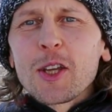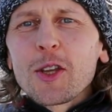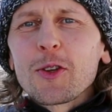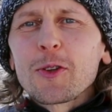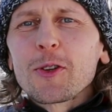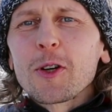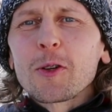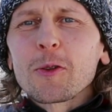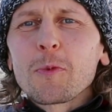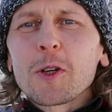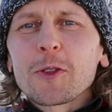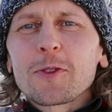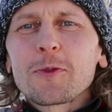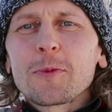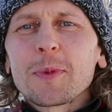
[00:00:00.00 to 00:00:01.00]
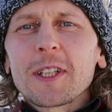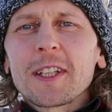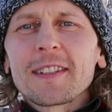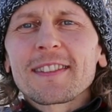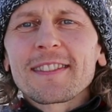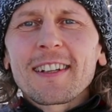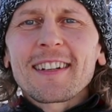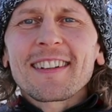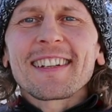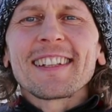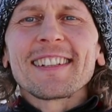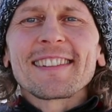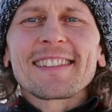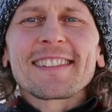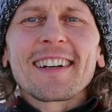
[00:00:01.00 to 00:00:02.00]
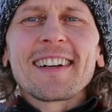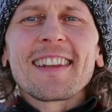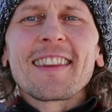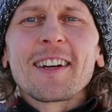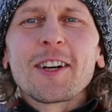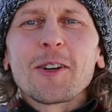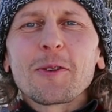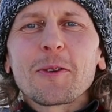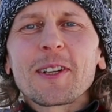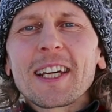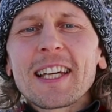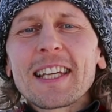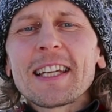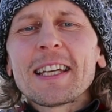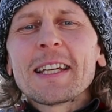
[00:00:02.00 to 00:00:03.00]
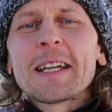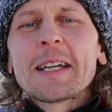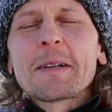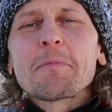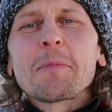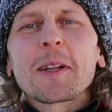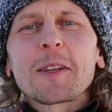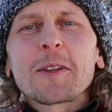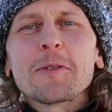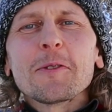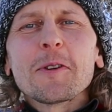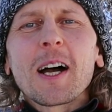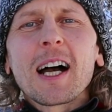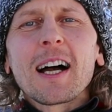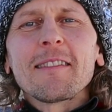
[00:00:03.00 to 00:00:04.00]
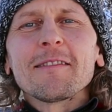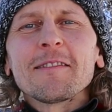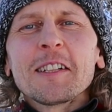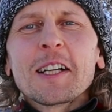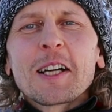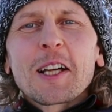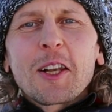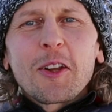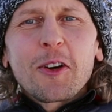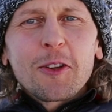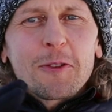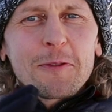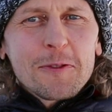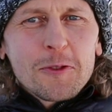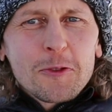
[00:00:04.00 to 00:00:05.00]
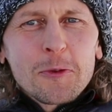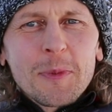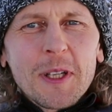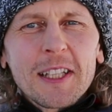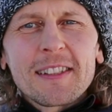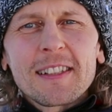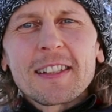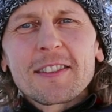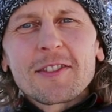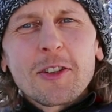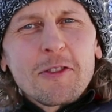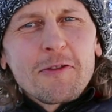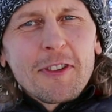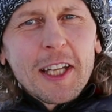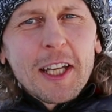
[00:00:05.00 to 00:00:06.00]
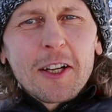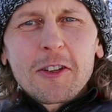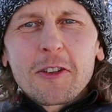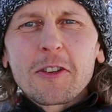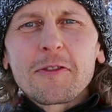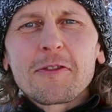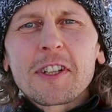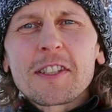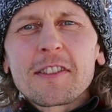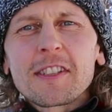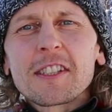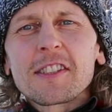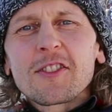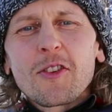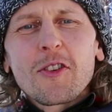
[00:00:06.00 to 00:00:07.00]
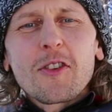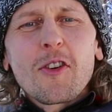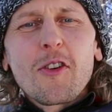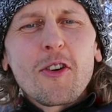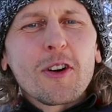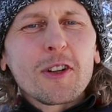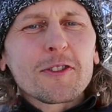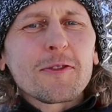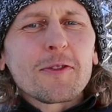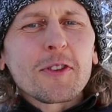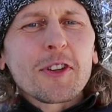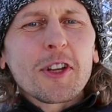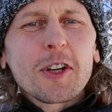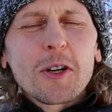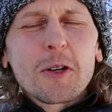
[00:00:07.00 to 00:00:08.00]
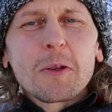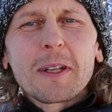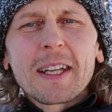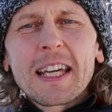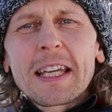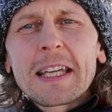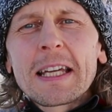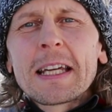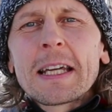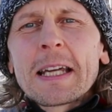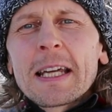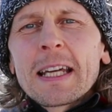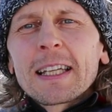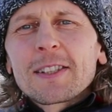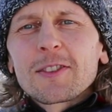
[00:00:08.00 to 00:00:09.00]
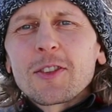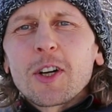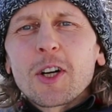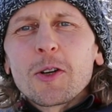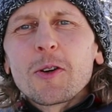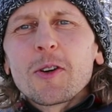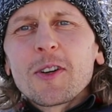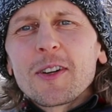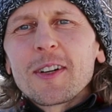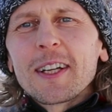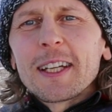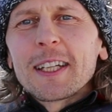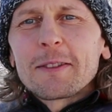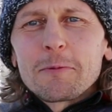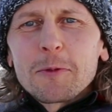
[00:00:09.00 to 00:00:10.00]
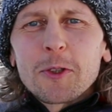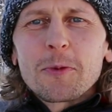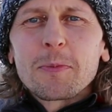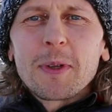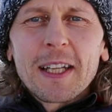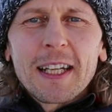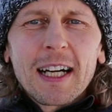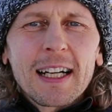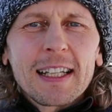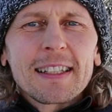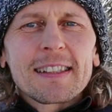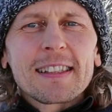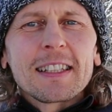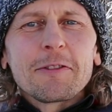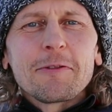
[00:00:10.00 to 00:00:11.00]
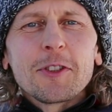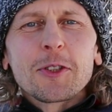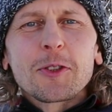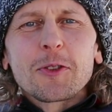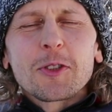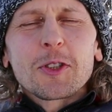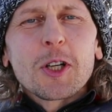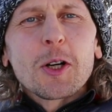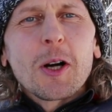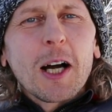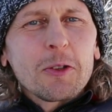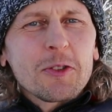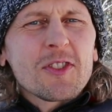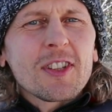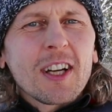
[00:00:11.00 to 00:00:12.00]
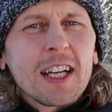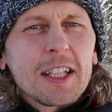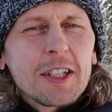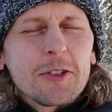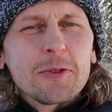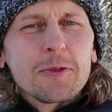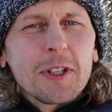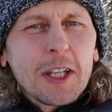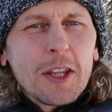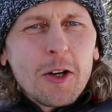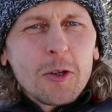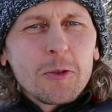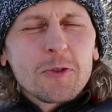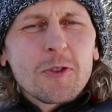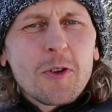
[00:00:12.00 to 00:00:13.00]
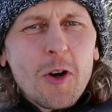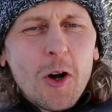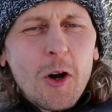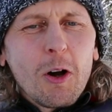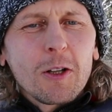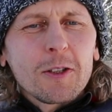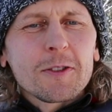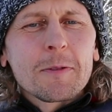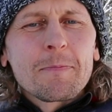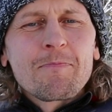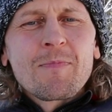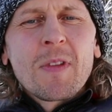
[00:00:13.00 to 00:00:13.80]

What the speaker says: You don't want to be stuck inside the whole day, but you have a lot of Zoom meetings or video conferences or calls for the whole day. So it would be nice if you could go outside during those calls.